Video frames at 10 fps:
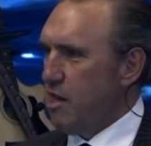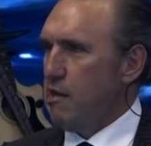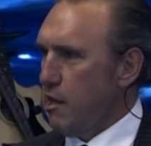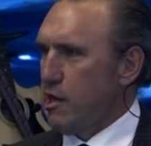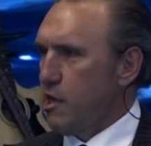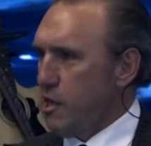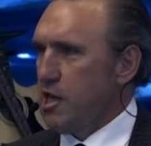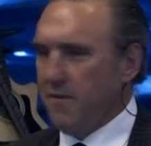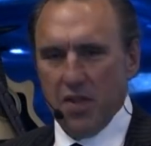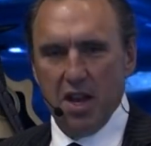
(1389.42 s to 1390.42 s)

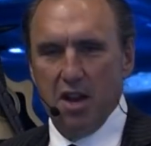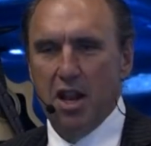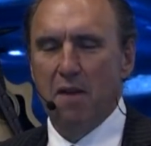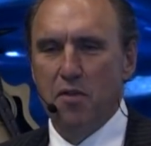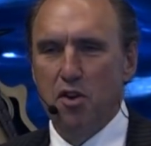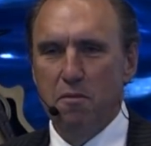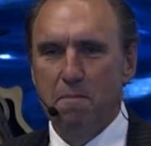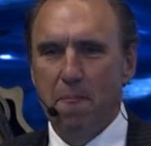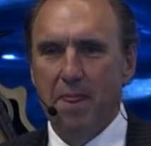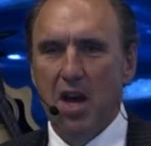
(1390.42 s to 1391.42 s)
I love you.
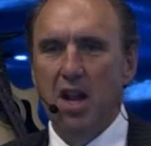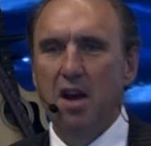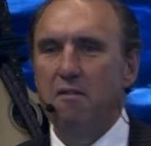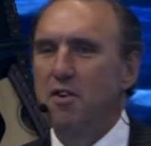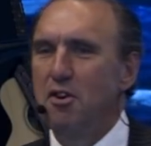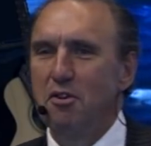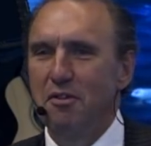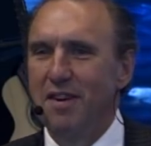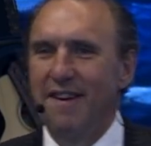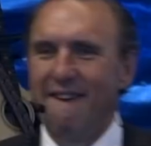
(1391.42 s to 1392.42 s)
I love
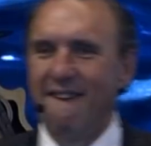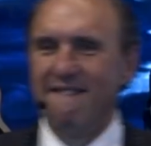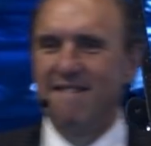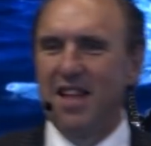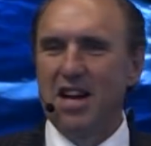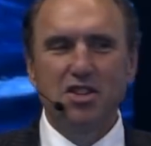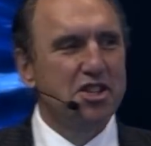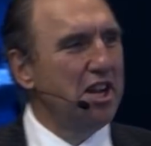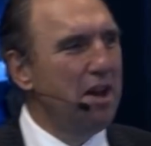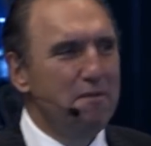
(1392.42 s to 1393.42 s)
you. I
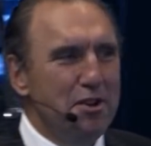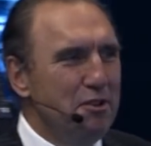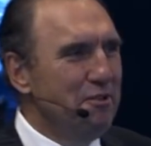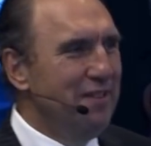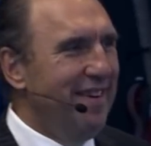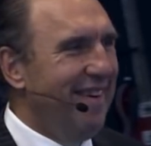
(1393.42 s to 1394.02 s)
just love you.